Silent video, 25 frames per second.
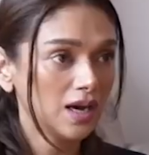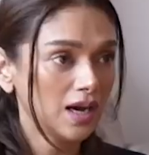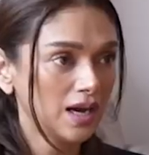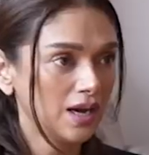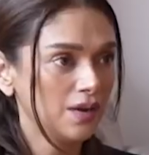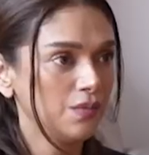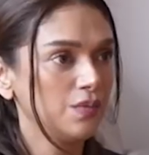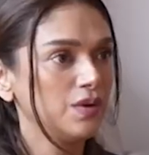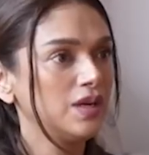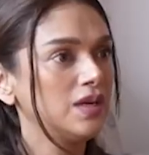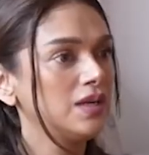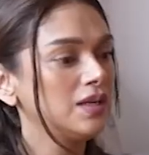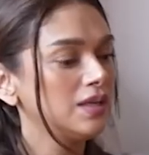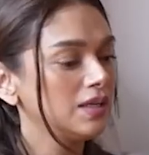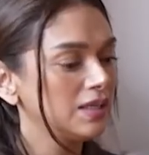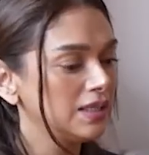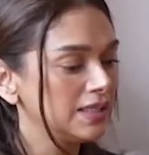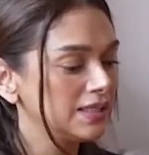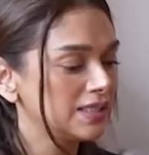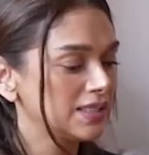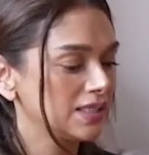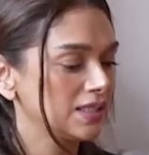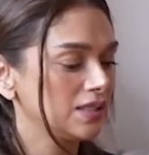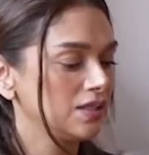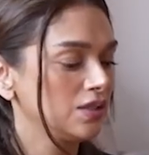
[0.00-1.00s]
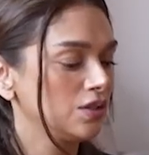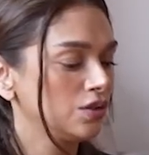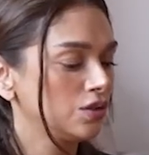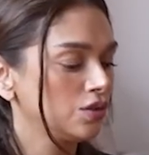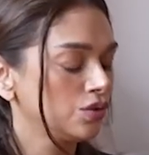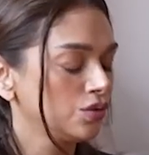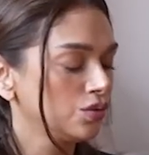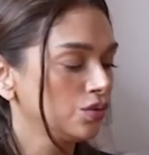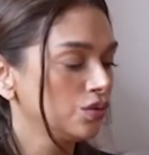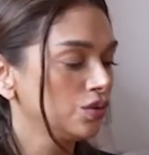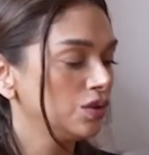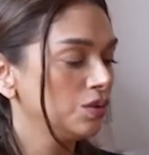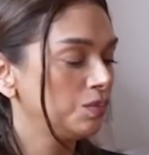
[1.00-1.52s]
I will listen
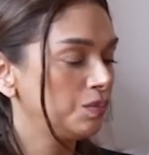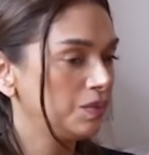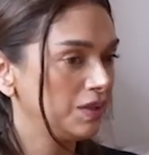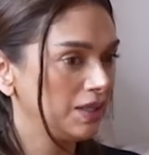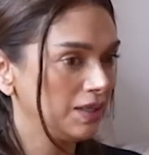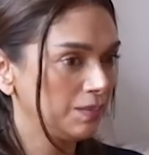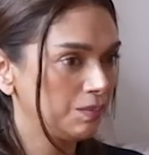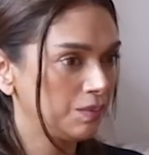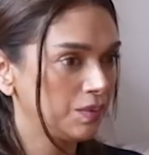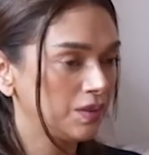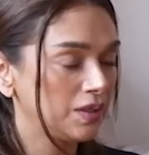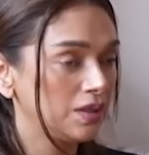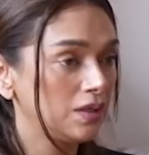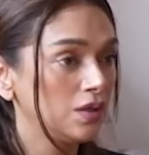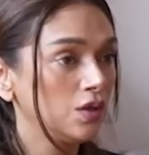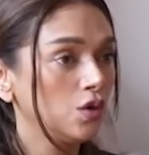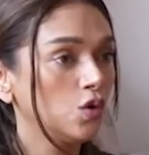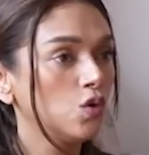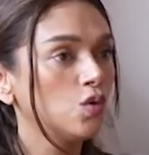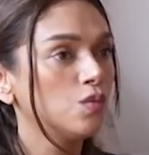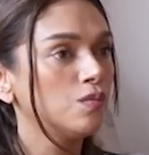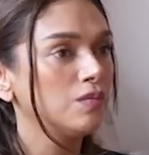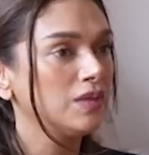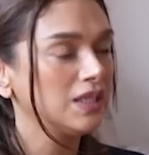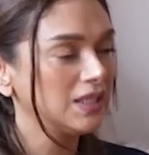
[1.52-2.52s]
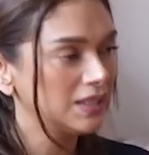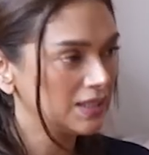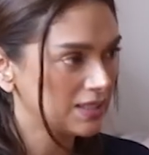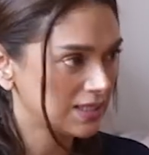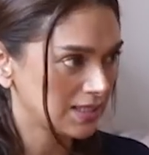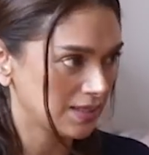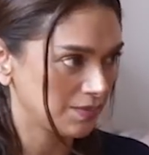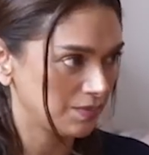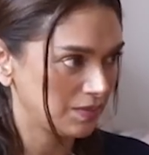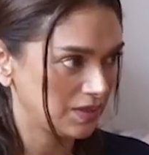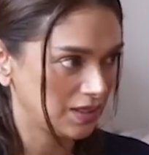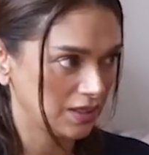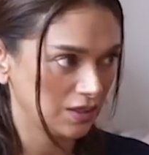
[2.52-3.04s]
to the people who mean
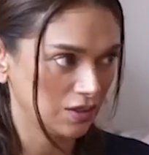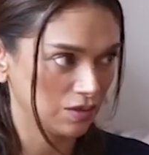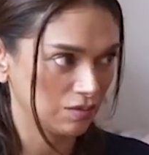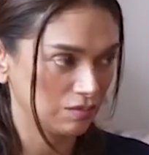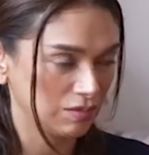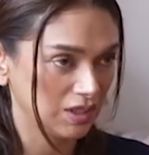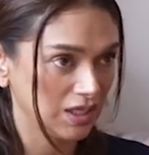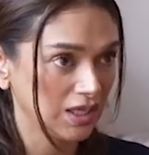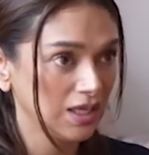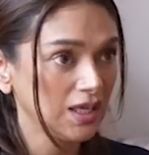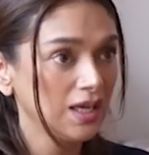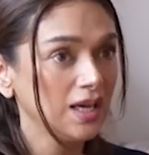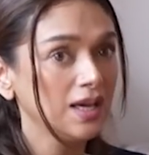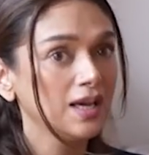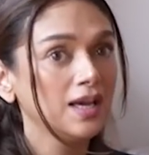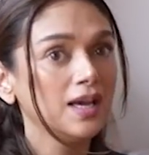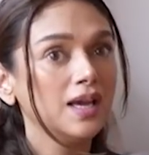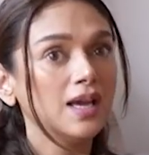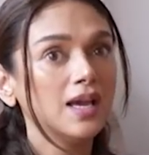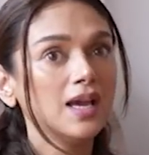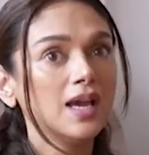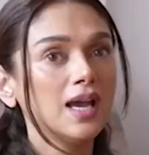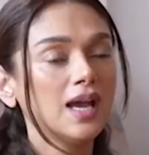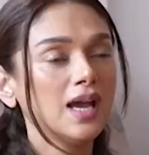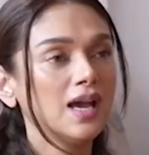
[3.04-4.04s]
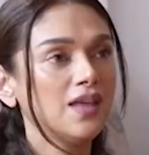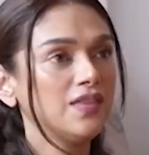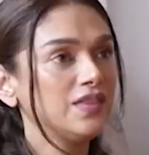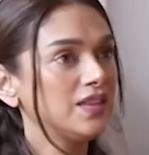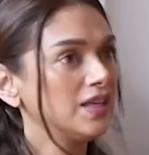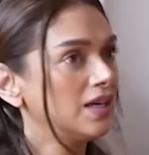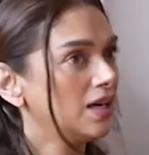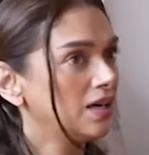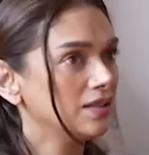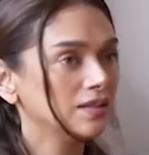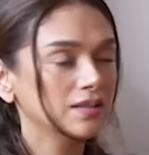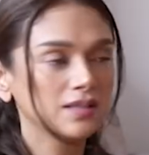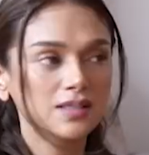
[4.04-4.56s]
something to me, and
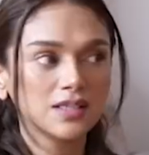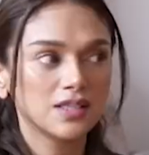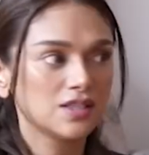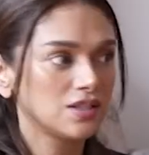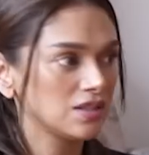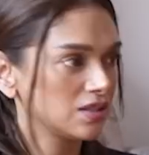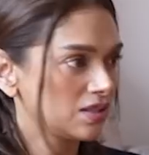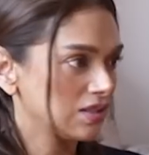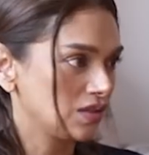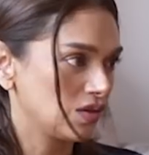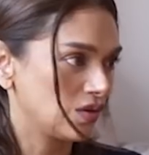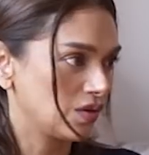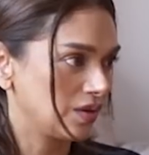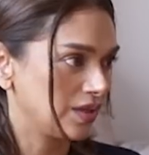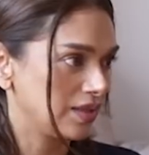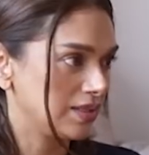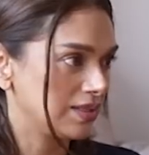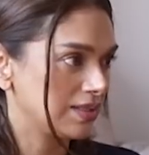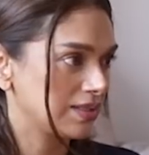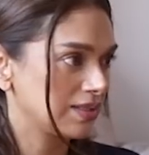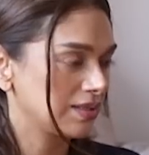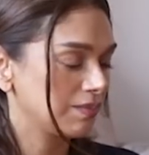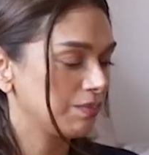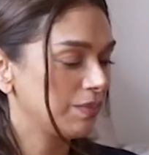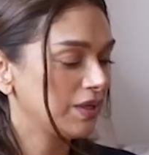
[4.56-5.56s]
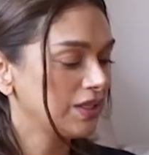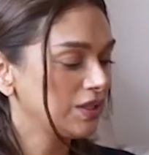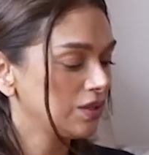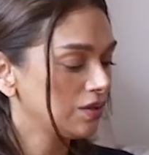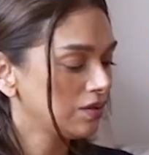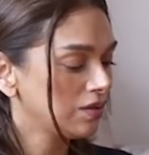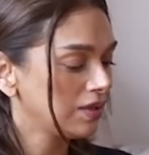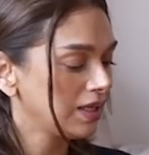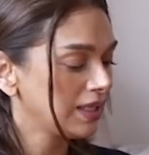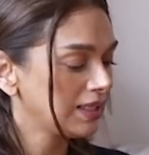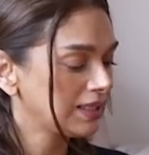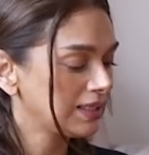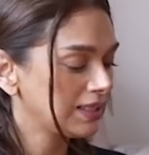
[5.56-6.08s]
the others are just noise. But you
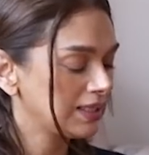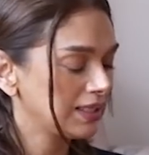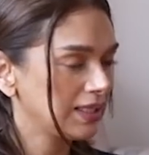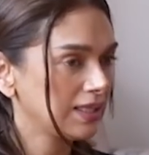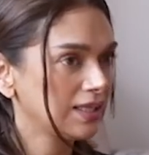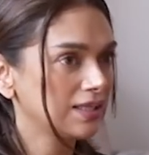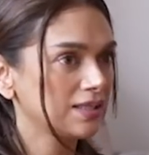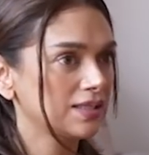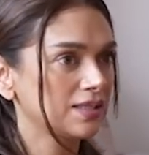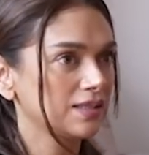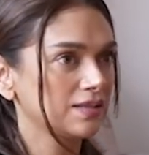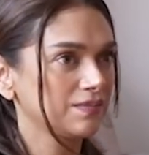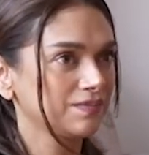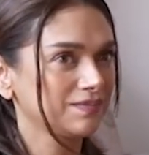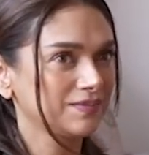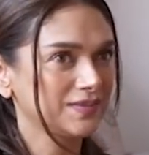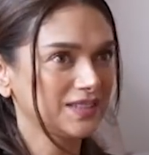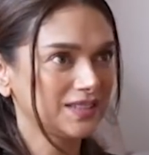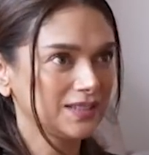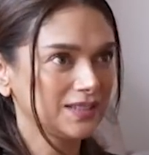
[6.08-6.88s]
know, it takes